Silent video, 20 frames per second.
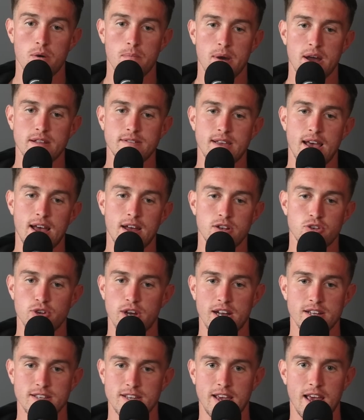what my dad
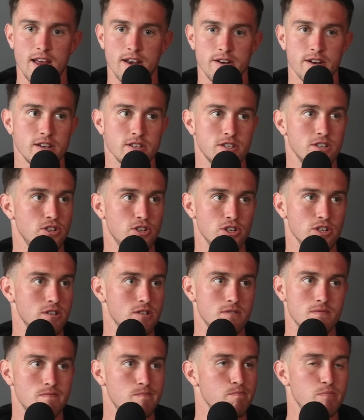tried to get in us is
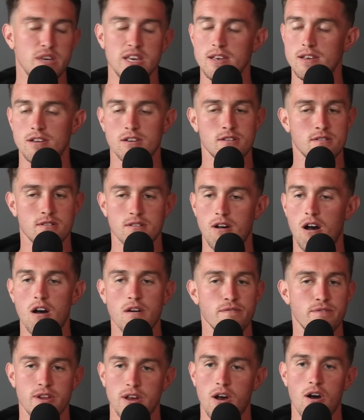just be
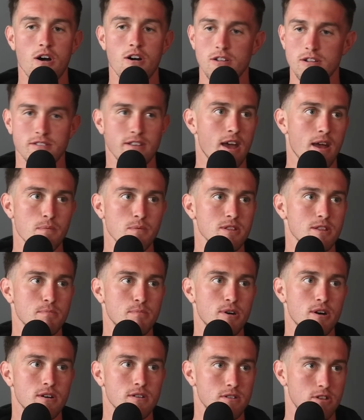confident all the time with
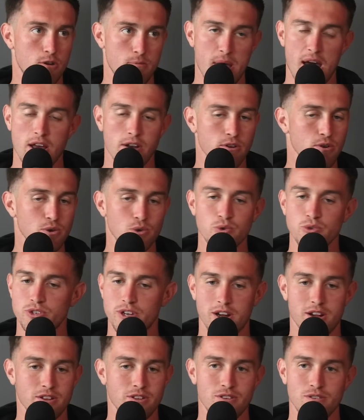the ball, mm. no matter
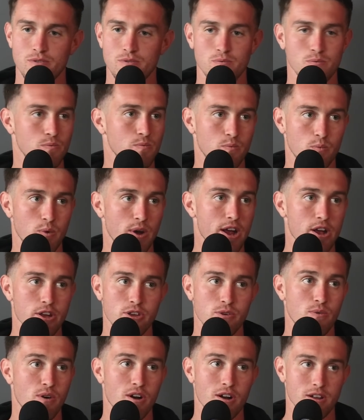who's on you, where
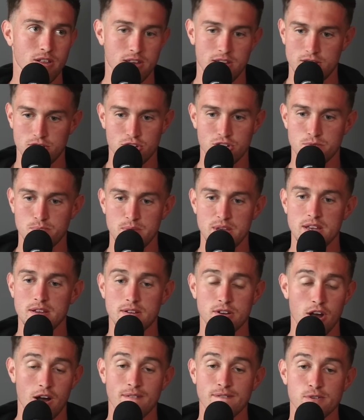you are. Like just
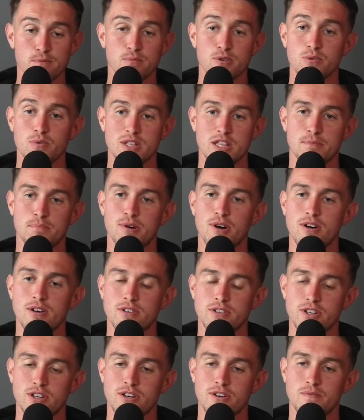be comfortable with the
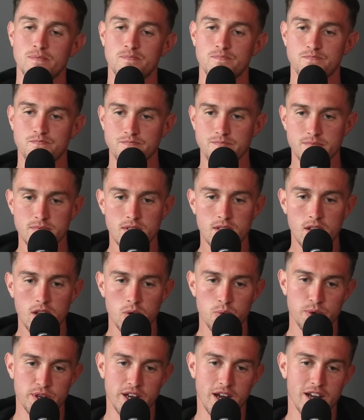ball. So
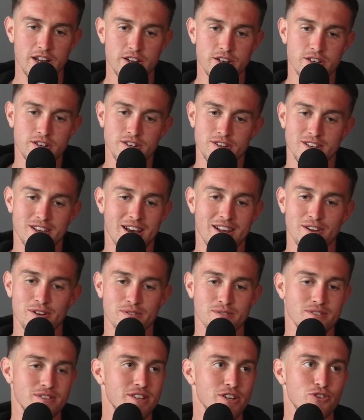we kind of kind
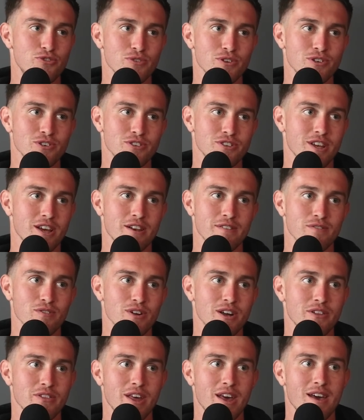of did drills kind of around